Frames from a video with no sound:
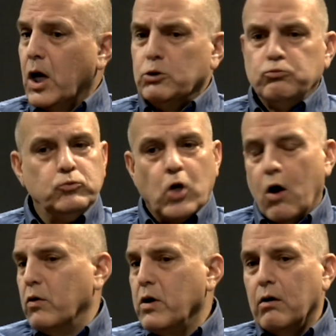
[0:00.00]
No,
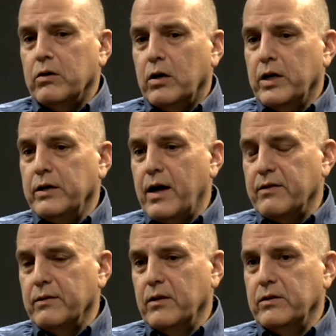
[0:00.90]
no, no, no not,
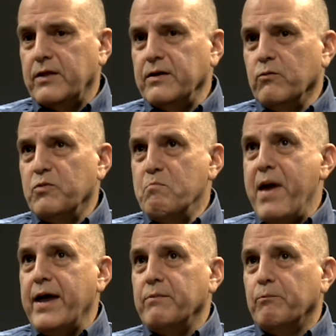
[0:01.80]
nothing with
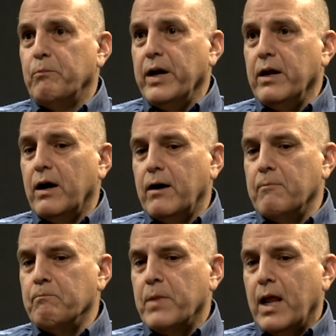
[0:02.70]
men, but um,
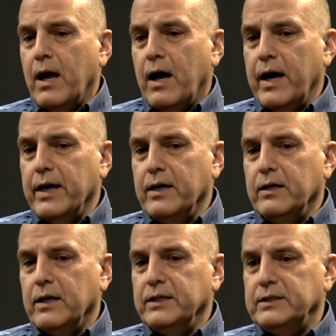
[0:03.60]
I,
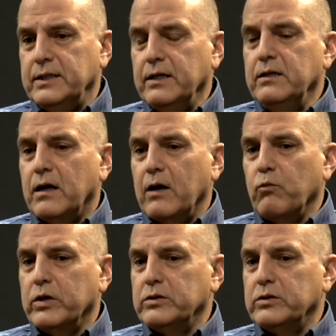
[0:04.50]
I did, I was.